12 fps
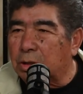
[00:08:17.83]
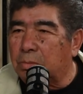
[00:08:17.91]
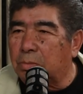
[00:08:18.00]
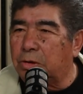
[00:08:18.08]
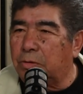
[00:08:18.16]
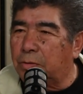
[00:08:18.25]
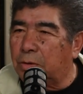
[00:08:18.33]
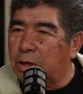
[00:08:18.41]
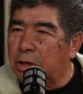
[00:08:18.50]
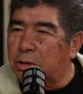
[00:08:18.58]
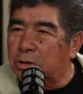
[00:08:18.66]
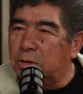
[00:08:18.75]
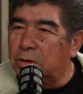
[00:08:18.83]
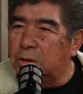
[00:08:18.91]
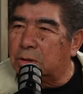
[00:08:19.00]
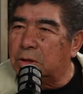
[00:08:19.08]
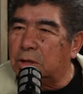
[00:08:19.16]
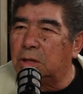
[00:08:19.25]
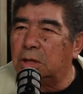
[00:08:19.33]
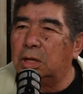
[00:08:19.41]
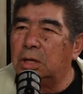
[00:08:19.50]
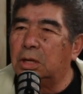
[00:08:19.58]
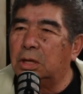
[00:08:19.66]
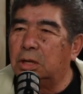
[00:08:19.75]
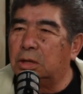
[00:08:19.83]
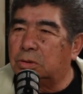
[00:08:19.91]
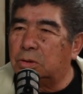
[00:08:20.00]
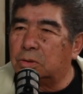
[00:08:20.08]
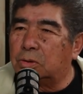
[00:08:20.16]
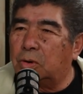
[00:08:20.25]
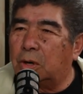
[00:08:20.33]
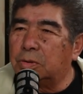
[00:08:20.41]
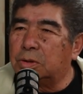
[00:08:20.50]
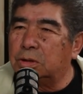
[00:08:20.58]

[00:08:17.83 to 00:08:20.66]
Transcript: But if you lay it on a green, it's going to go out.